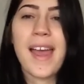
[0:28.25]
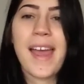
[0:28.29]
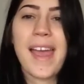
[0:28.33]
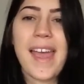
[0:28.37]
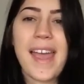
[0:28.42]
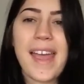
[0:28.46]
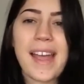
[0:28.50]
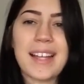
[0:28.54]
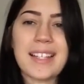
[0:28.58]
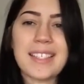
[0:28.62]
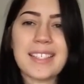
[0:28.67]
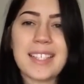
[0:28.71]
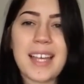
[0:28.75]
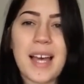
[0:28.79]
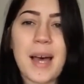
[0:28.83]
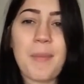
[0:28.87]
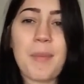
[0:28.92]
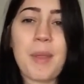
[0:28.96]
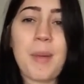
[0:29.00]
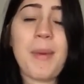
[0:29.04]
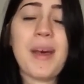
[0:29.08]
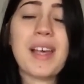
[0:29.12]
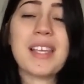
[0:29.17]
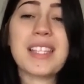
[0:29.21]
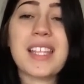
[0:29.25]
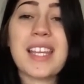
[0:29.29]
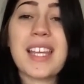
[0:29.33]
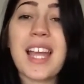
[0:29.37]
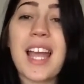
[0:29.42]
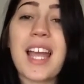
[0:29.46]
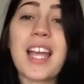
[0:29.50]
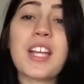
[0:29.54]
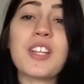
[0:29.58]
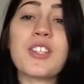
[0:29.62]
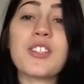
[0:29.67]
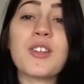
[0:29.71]
and the best thing I
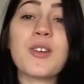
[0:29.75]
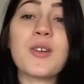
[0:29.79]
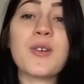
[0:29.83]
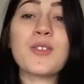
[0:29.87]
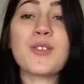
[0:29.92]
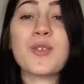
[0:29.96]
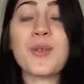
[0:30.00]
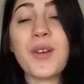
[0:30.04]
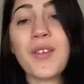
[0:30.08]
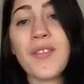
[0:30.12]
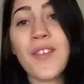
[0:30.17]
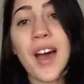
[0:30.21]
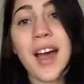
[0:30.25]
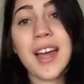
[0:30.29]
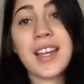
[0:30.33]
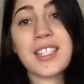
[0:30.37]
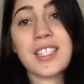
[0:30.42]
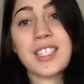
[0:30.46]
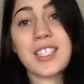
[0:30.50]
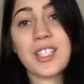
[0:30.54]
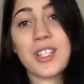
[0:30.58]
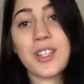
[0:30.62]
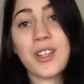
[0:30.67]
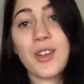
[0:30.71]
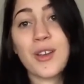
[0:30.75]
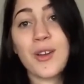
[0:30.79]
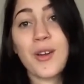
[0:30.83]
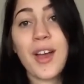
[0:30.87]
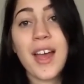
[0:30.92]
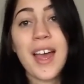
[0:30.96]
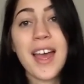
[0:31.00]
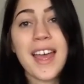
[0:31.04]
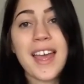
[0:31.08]
could do to advise to you